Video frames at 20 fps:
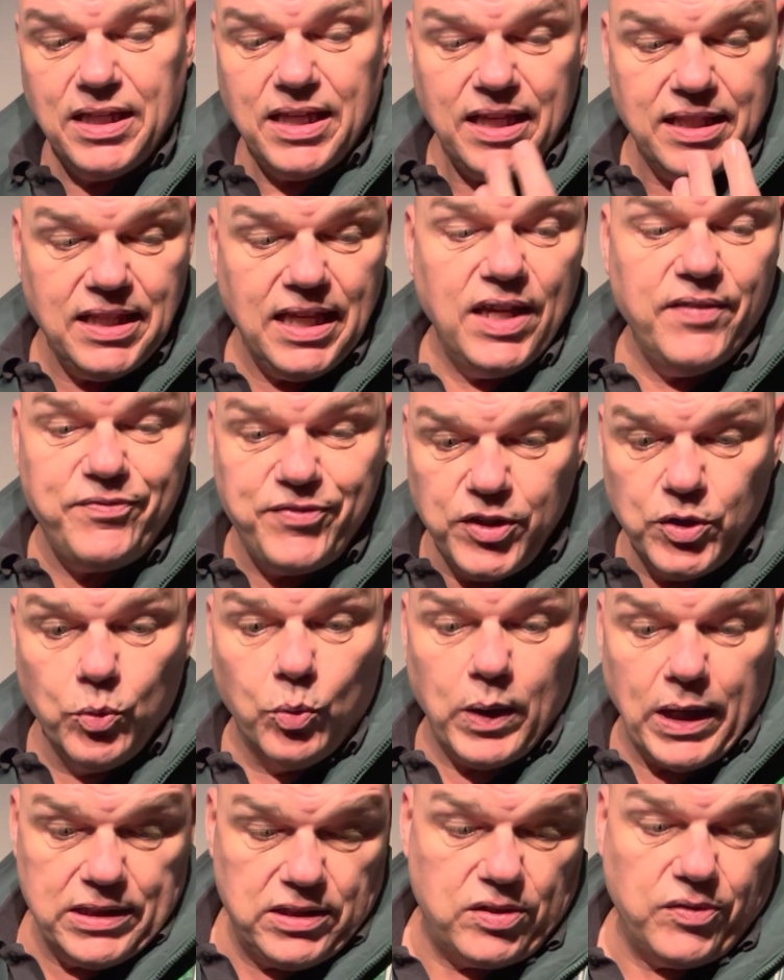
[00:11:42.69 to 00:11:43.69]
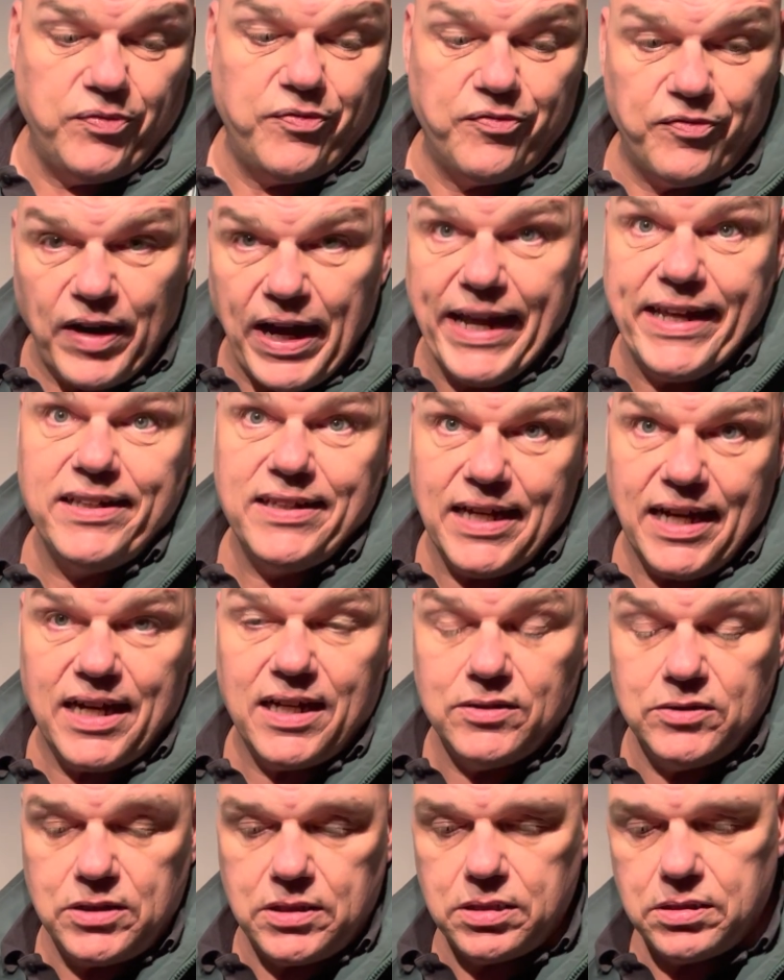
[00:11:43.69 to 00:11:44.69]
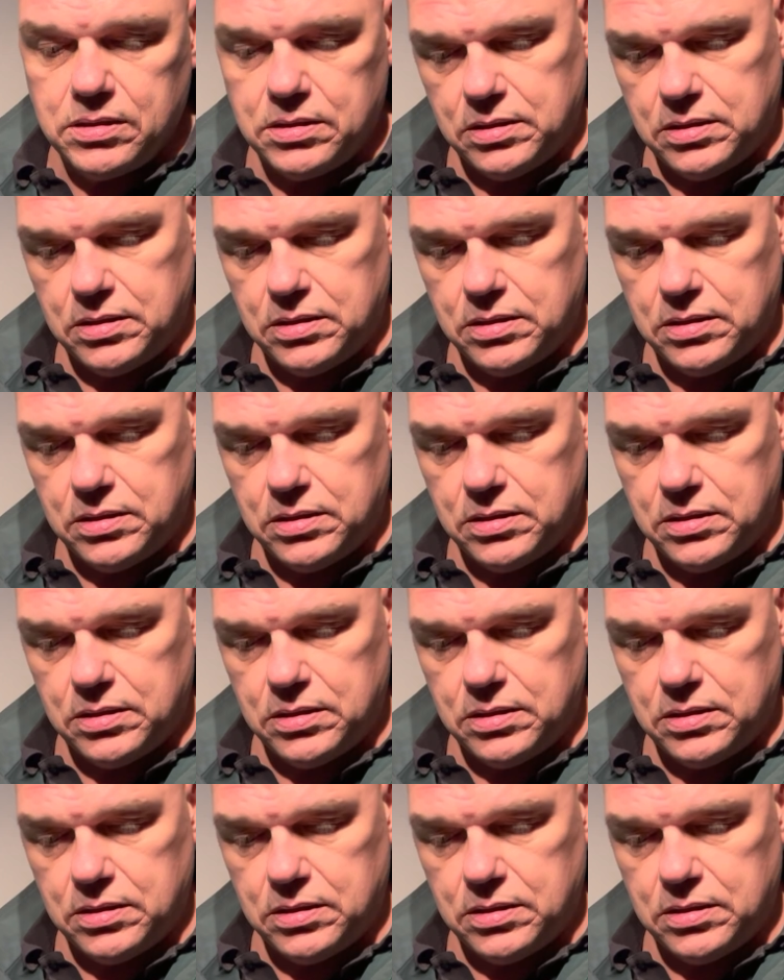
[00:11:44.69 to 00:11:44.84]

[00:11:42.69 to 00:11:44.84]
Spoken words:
And if you want to find out